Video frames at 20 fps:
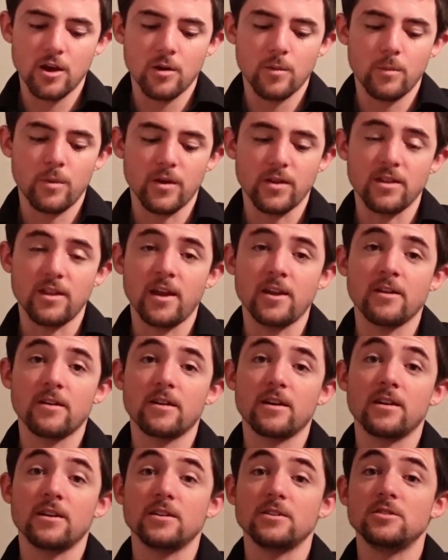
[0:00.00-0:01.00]
but then you're
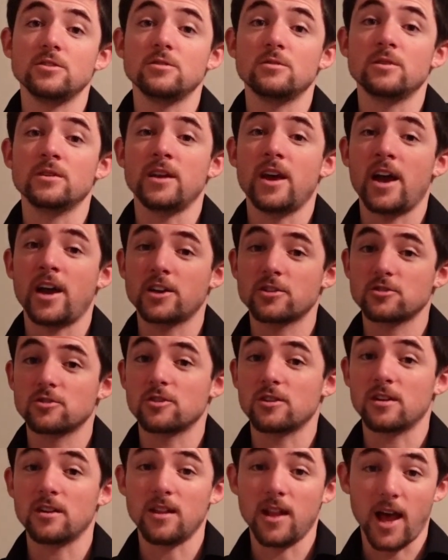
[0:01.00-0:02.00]
going to do an
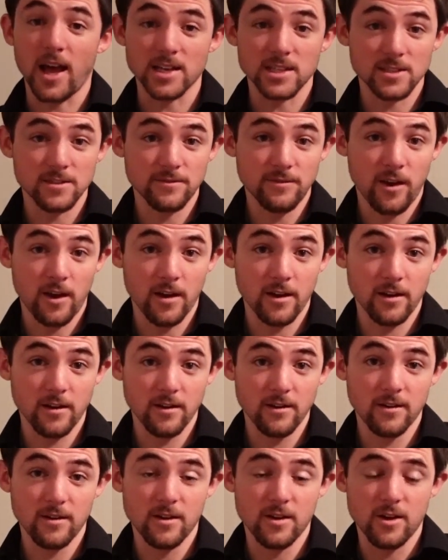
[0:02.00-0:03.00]
extra
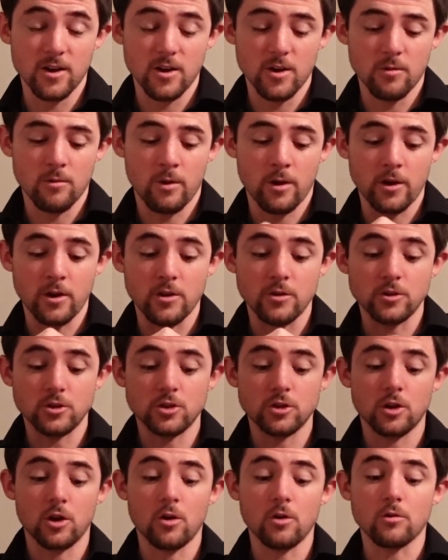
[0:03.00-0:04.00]
classifier where you
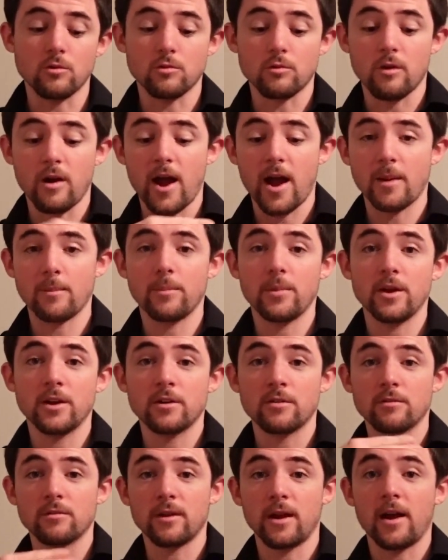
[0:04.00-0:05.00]
show wrapping
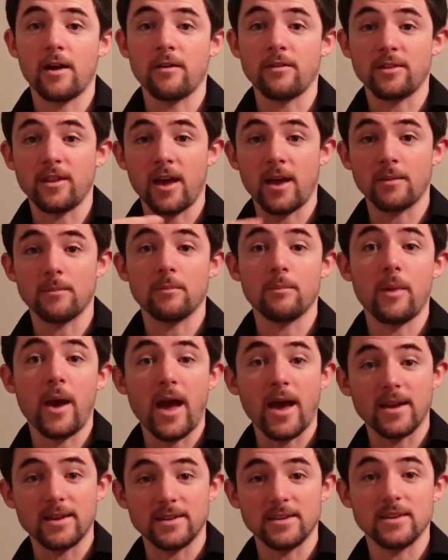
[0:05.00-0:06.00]
around that
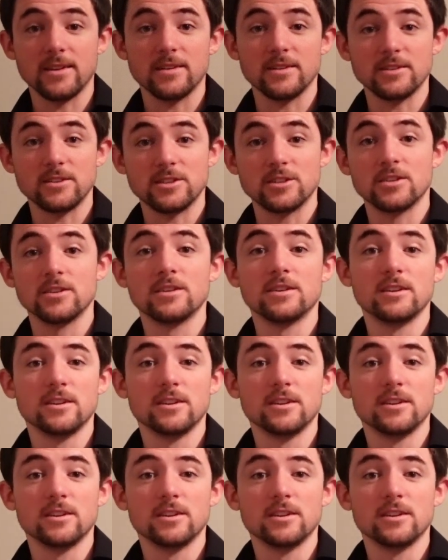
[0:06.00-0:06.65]
bandage